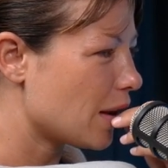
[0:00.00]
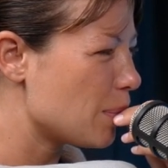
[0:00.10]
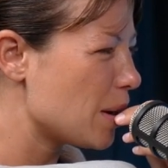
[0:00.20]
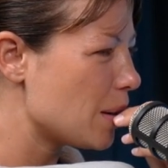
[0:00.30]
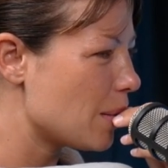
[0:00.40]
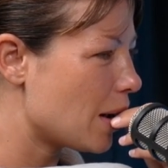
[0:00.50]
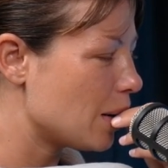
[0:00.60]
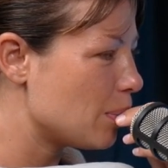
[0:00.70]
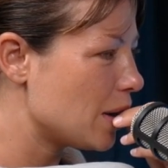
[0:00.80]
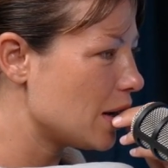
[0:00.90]
I'd been
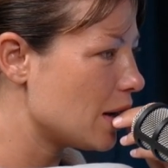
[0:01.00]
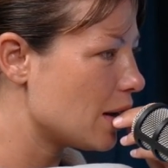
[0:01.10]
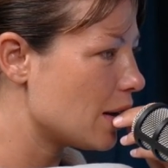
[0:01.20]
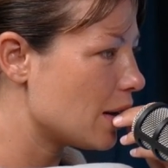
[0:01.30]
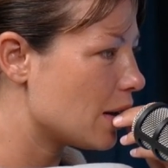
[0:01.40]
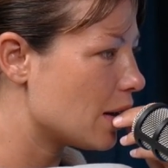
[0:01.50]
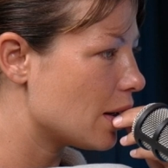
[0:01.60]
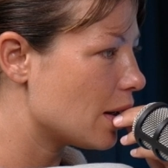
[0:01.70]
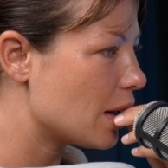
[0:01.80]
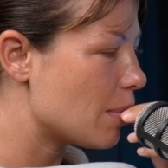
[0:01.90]
a
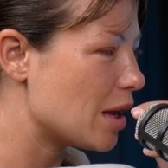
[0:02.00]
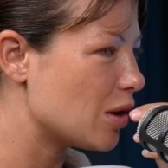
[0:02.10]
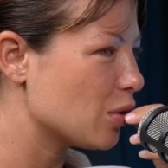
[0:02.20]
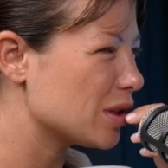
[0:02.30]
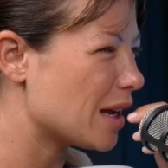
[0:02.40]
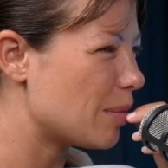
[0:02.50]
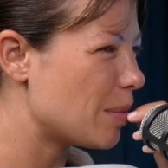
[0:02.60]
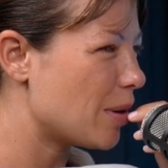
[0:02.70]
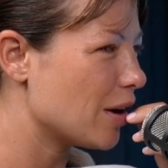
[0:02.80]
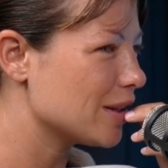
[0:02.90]
bit naughty. I'd
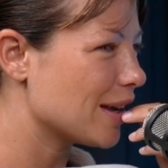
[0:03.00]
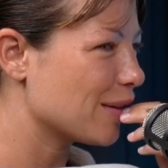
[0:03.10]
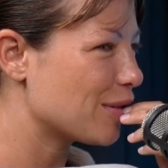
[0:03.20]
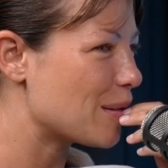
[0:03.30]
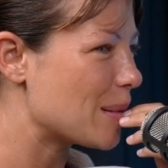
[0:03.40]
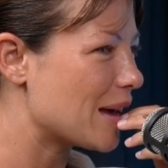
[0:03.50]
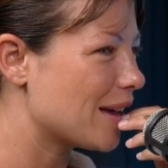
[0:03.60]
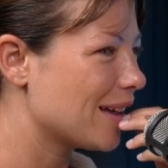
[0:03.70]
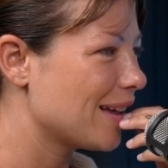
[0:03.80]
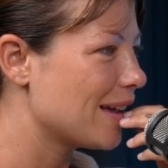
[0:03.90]
been partying for a bit,
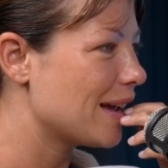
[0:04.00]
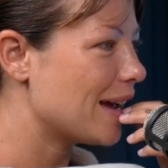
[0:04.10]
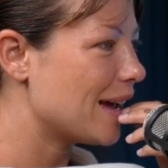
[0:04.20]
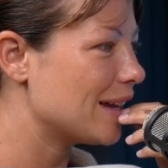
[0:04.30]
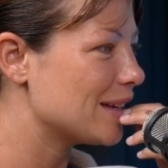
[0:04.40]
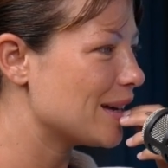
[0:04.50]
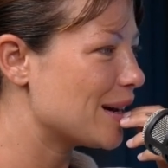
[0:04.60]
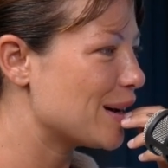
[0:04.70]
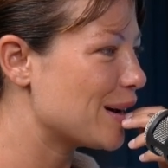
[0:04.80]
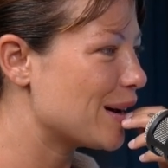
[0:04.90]

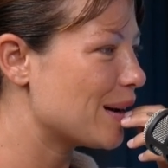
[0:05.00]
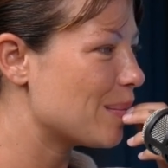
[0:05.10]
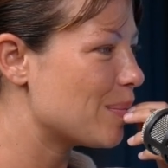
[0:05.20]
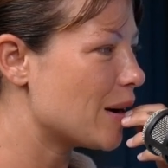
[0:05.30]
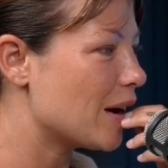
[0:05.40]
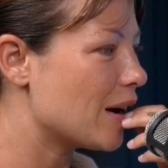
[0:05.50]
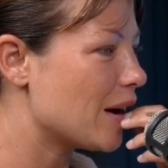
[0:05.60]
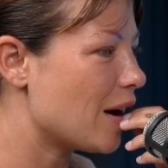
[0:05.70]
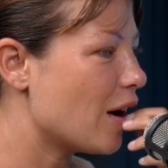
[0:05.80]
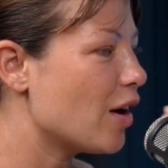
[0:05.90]
and but
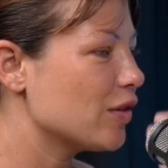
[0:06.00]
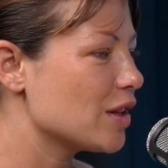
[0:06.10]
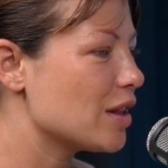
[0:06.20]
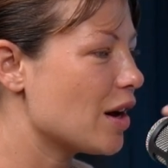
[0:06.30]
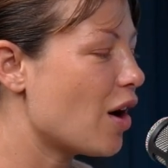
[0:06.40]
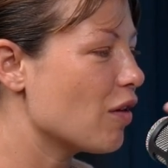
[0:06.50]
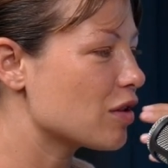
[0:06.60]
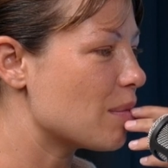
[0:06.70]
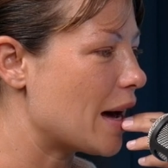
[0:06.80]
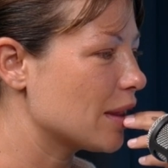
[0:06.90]
after the
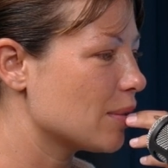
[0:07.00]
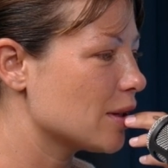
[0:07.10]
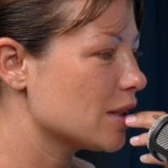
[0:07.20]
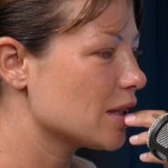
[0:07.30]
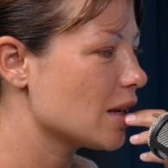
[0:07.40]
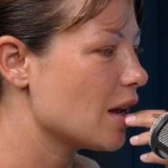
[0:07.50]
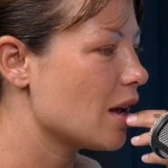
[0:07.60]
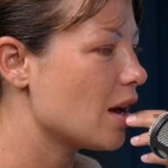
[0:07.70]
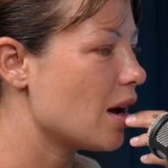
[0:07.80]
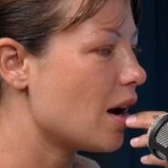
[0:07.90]
aftermath was,
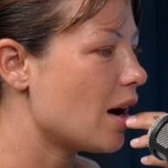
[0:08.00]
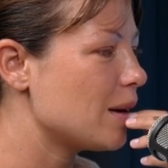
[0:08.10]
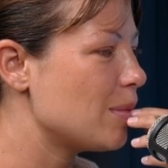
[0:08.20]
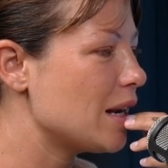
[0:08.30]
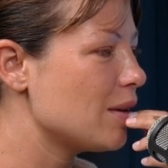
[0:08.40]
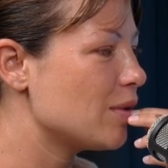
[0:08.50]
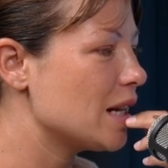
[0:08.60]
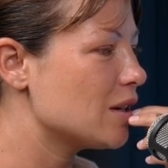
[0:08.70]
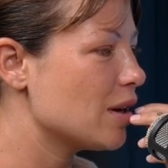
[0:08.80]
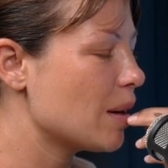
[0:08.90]
I'd been
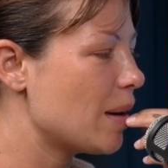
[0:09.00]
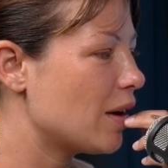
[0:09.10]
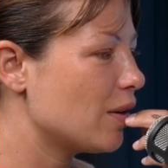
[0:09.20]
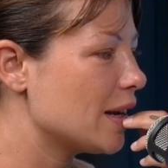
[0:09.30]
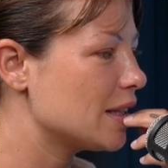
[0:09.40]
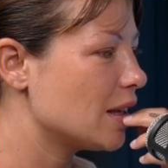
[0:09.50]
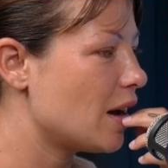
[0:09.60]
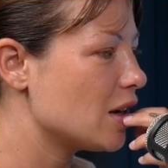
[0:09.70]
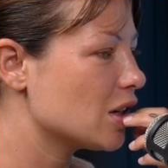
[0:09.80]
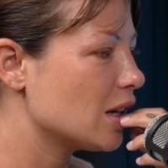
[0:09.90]
doing a bit of
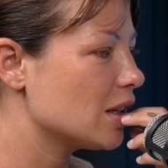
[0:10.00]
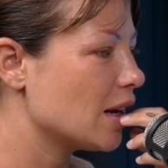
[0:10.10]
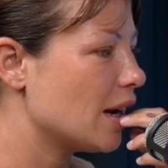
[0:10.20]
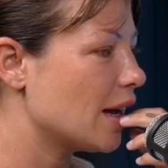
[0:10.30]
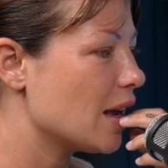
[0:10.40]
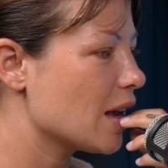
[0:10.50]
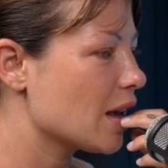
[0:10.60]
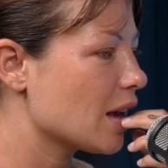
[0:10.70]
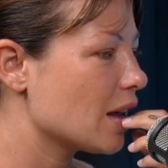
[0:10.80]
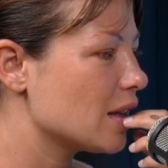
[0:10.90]
research into
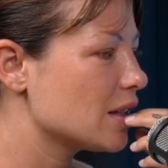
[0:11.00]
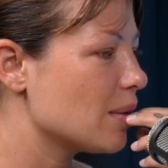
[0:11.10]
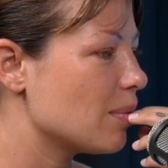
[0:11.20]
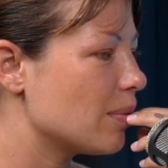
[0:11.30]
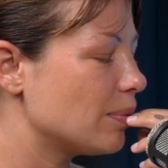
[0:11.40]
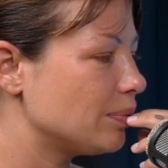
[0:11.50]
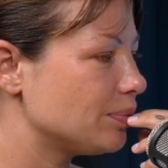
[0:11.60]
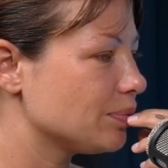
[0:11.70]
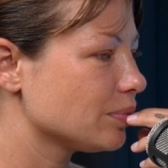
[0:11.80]
like some